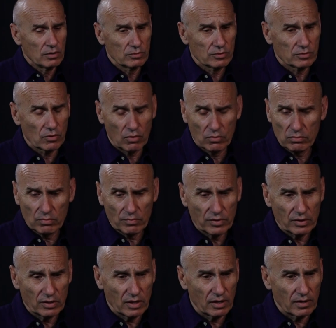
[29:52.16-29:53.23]
So
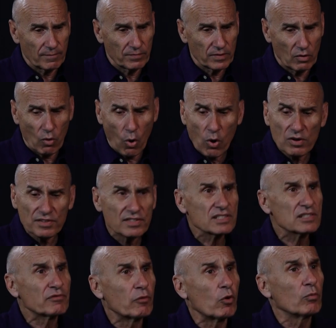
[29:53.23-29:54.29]
all
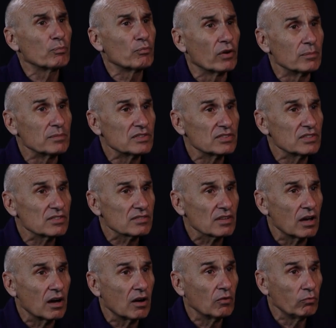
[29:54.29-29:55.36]
these four premises
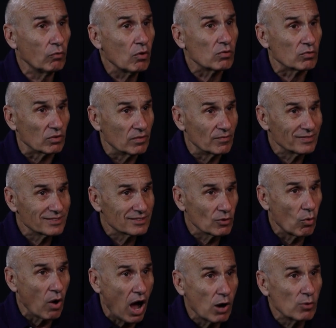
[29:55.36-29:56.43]
are wrong.
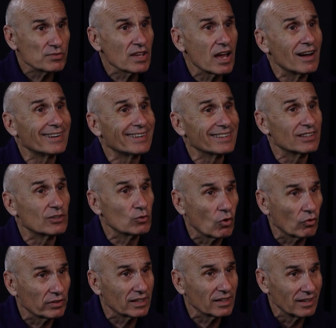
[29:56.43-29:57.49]
So how they are
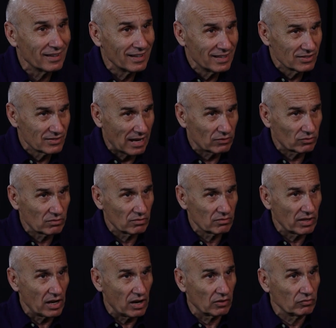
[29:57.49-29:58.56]
ignoring that
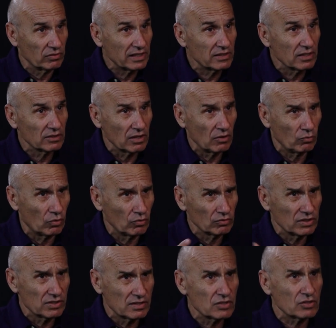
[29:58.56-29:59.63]
they are reading the wrong
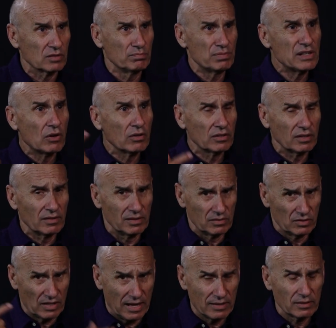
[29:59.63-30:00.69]
decision? Beyond
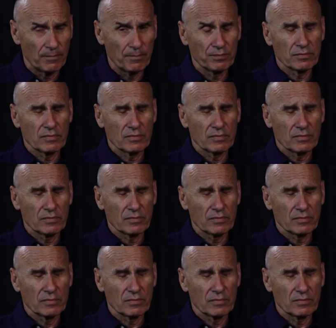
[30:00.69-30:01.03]
that,